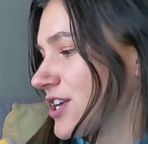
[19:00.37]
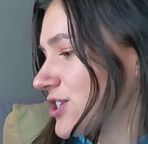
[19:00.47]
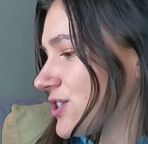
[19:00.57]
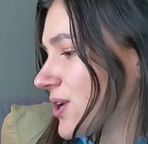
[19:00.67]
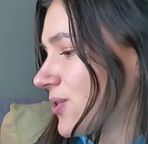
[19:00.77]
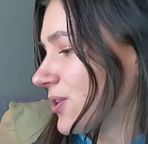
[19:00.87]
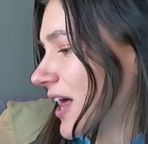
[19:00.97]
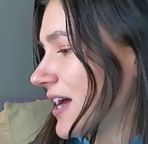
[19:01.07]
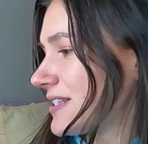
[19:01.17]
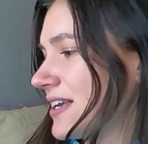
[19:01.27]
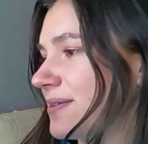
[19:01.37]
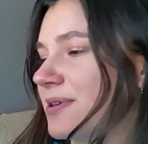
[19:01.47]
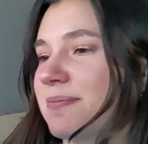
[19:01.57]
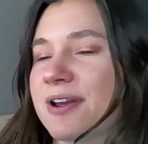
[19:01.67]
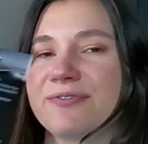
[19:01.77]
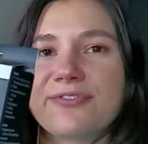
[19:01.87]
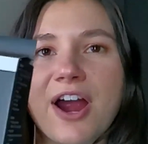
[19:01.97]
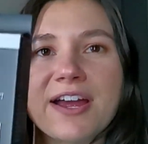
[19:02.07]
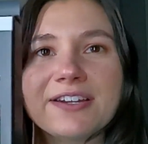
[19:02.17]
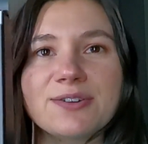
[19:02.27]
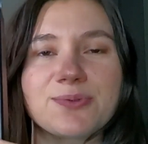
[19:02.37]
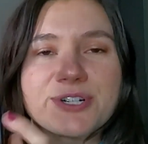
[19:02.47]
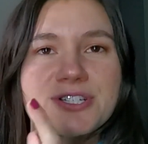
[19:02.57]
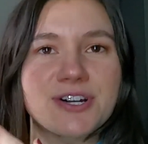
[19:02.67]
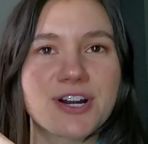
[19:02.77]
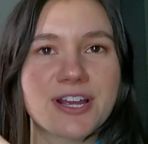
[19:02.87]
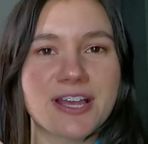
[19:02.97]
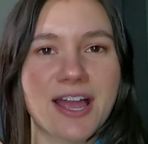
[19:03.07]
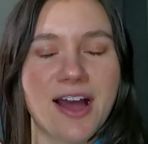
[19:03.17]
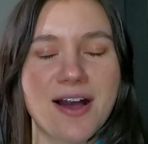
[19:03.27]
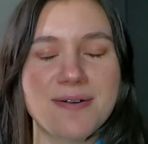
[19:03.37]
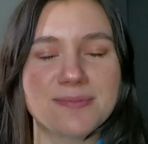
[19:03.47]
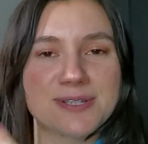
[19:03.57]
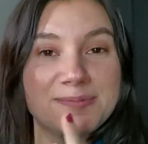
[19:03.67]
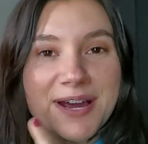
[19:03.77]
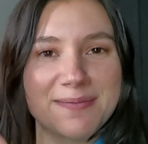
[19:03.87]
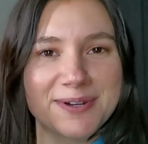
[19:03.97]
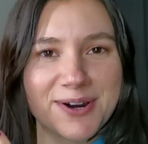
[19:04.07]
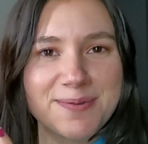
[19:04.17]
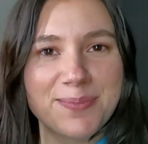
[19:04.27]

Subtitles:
So last night, me and my friend were starting some diamond art